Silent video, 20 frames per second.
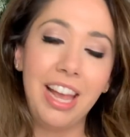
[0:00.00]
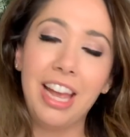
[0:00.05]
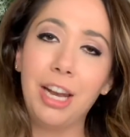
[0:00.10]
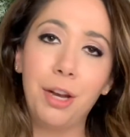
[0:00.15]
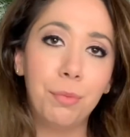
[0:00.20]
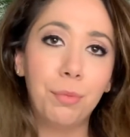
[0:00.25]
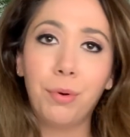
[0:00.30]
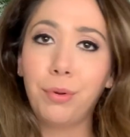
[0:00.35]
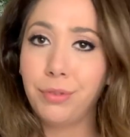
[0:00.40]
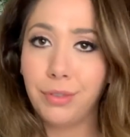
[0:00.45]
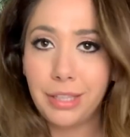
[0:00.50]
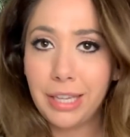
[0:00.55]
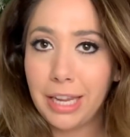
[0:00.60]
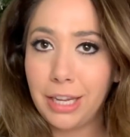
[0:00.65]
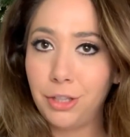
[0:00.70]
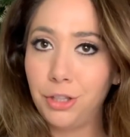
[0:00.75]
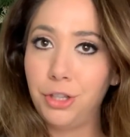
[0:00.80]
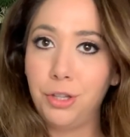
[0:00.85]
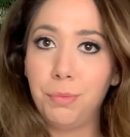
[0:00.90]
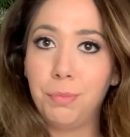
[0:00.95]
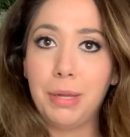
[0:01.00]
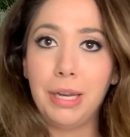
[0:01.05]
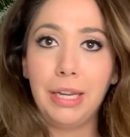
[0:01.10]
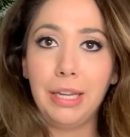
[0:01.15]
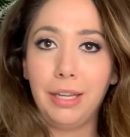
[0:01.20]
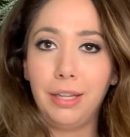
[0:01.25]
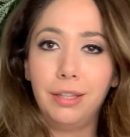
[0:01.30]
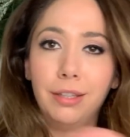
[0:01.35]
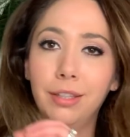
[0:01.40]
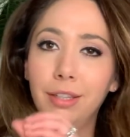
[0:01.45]
And it won't take too
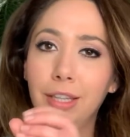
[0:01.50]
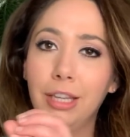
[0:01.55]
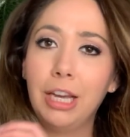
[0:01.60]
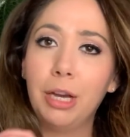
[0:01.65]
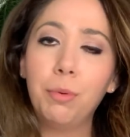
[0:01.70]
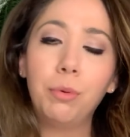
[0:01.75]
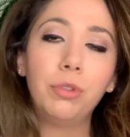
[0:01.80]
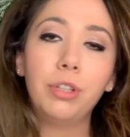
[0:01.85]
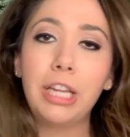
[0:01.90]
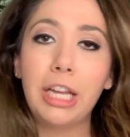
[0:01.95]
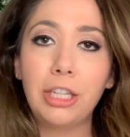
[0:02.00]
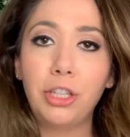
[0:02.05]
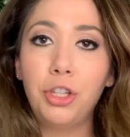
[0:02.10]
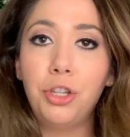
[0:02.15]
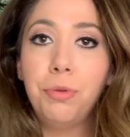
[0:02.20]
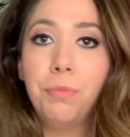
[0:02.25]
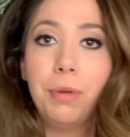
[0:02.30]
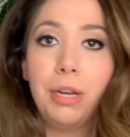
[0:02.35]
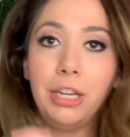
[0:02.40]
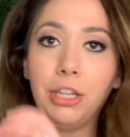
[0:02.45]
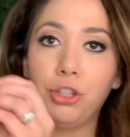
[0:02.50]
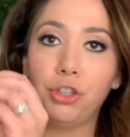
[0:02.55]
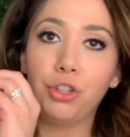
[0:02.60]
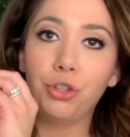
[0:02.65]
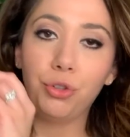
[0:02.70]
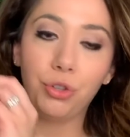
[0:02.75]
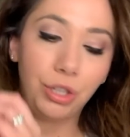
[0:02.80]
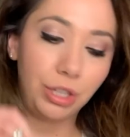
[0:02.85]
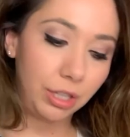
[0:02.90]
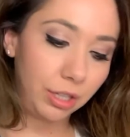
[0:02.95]
many
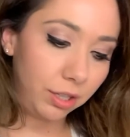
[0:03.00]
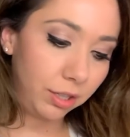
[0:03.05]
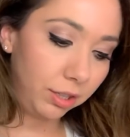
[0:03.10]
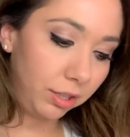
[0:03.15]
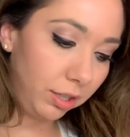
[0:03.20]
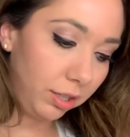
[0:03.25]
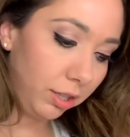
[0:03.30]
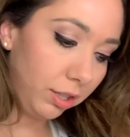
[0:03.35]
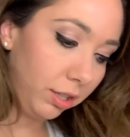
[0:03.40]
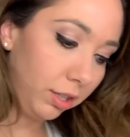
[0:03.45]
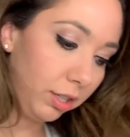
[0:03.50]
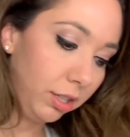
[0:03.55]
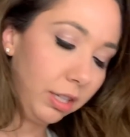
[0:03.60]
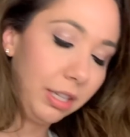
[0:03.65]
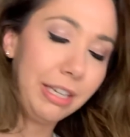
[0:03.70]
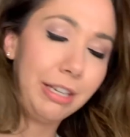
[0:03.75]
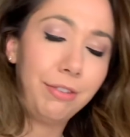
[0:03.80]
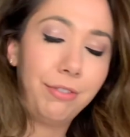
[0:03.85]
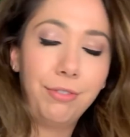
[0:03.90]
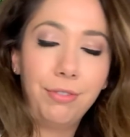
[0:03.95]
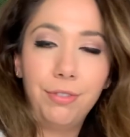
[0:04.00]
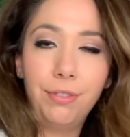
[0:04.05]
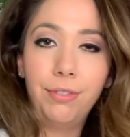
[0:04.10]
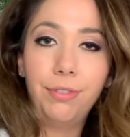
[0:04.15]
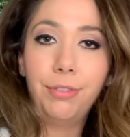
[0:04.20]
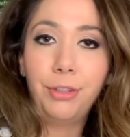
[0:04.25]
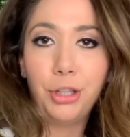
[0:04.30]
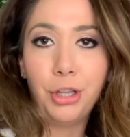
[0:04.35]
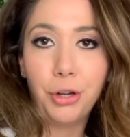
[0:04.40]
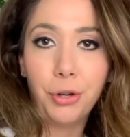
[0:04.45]
zhuzhings, if you